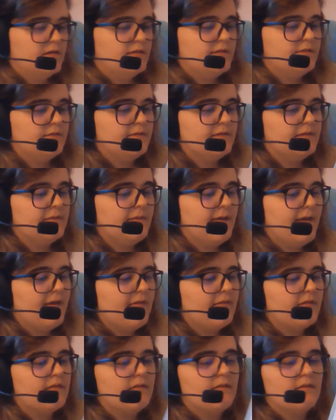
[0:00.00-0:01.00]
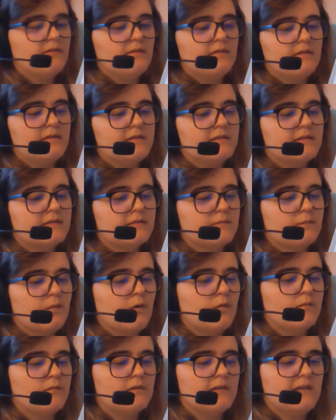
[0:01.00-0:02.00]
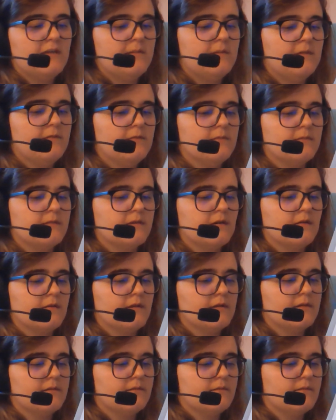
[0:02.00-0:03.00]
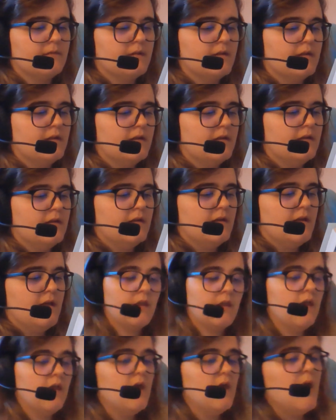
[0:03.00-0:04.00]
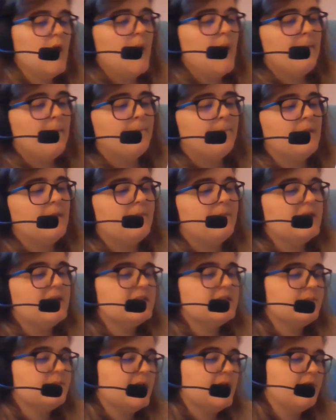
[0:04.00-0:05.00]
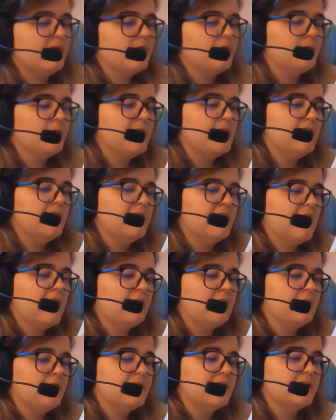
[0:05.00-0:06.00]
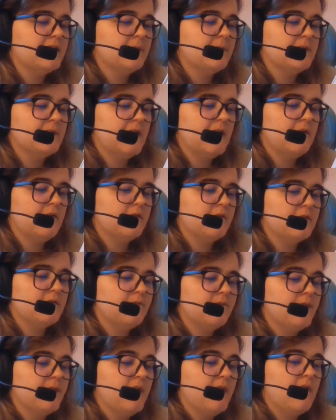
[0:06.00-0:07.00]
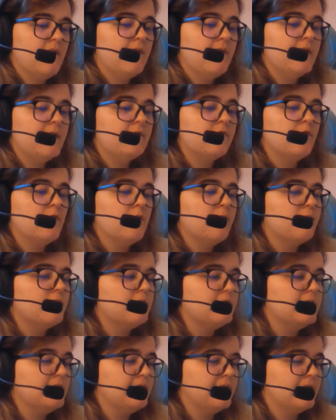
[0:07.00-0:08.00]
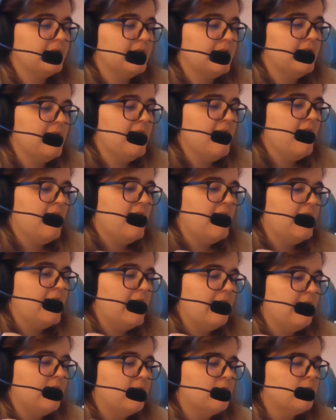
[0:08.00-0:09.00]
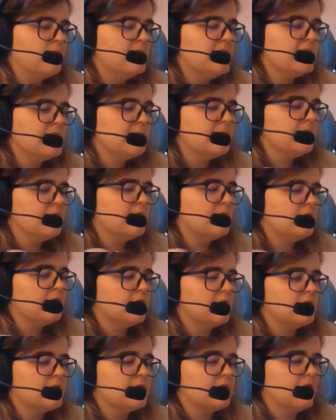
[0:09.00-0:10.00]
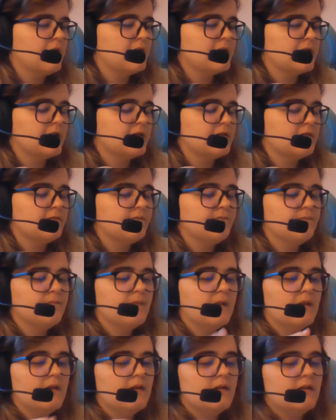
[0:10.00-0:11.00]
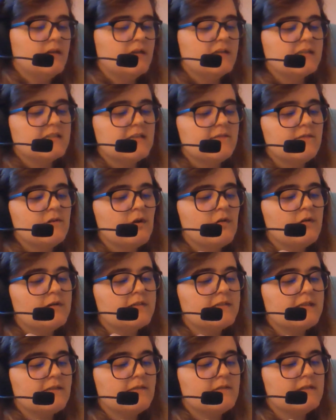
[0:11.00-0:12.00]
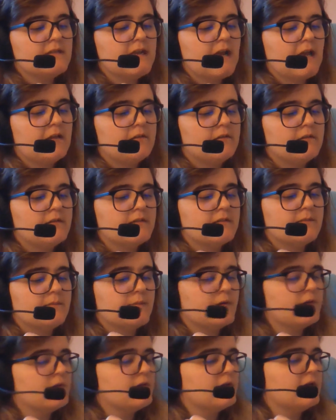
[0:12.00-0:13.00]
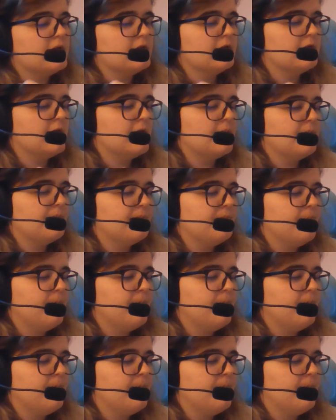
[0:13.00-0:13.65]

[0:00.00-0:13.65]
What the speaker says: Doing the math, this won't keep me from starving. My best bet for making calories is potatoes. They grow prolifically and have a reasonable caloric content. 770 calories per kilogram.